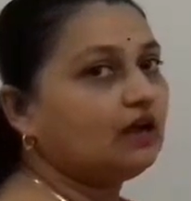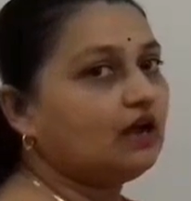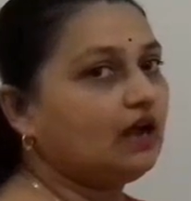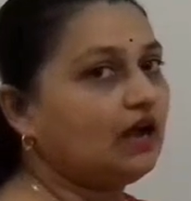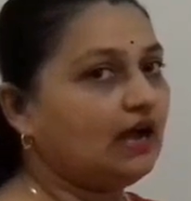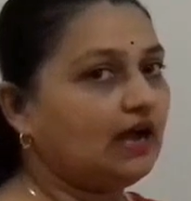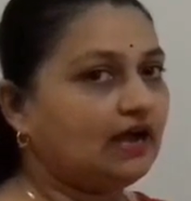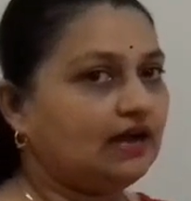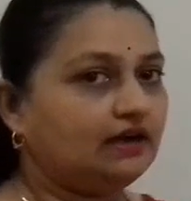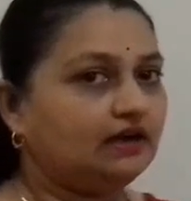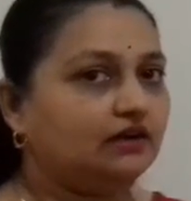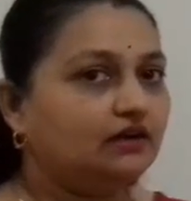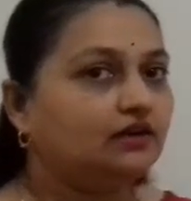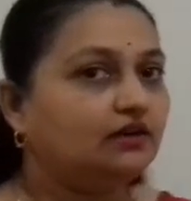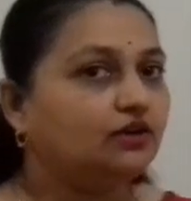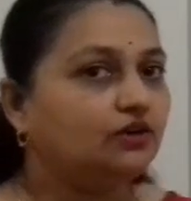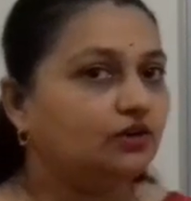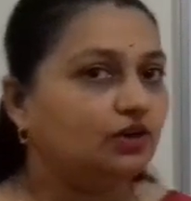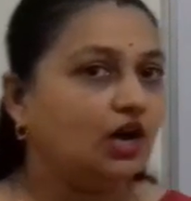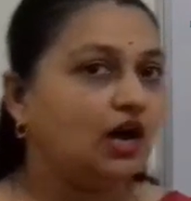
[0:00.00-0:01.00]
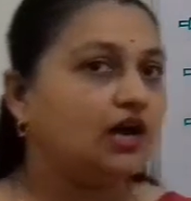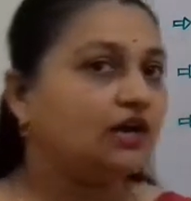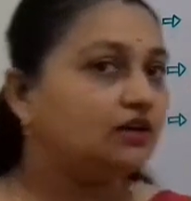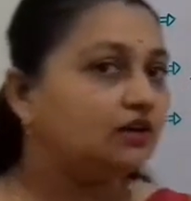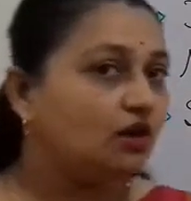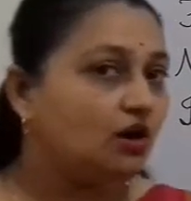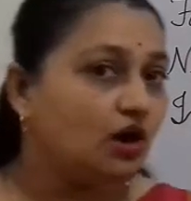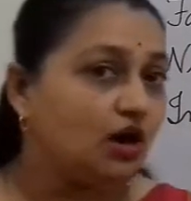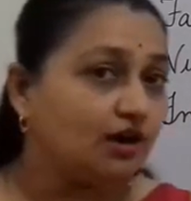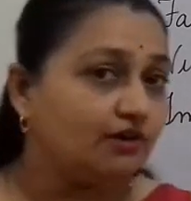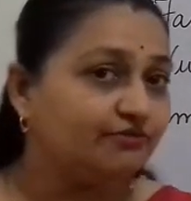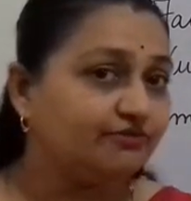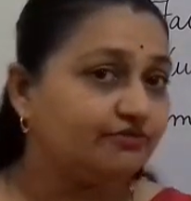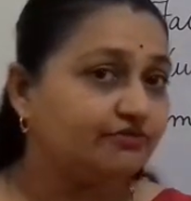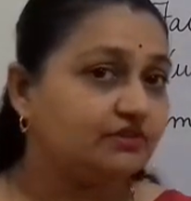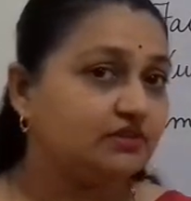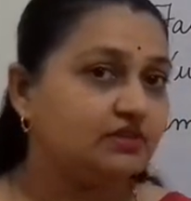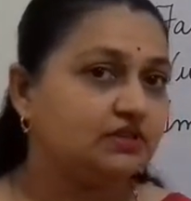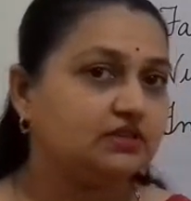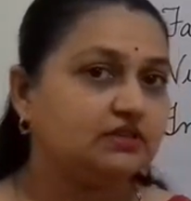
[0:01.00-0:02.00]
are not
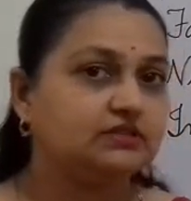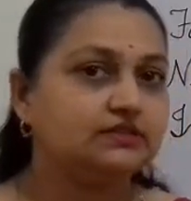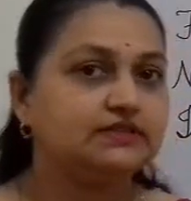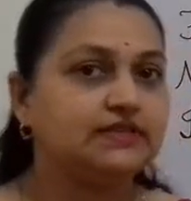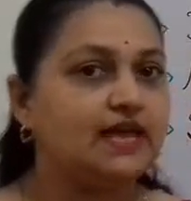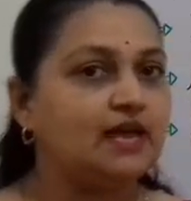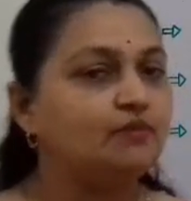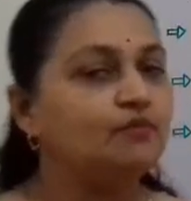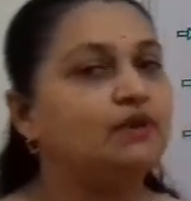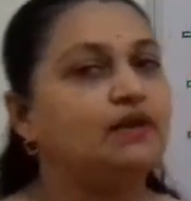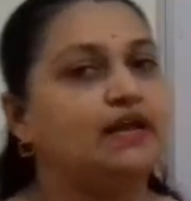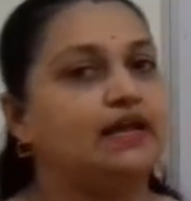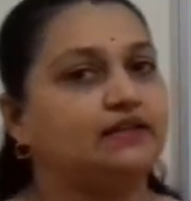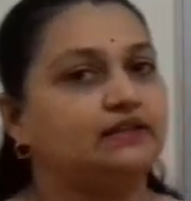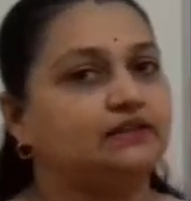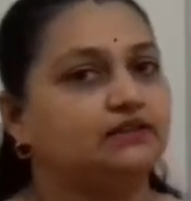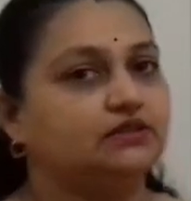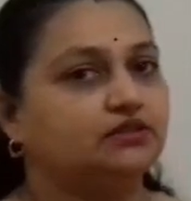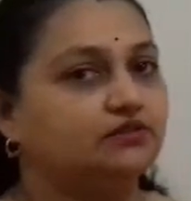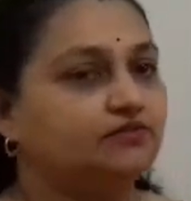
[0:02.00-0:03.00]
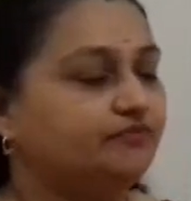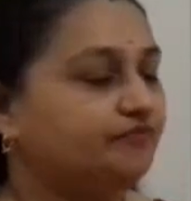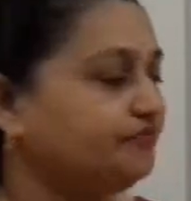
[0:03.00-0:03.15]
of same length.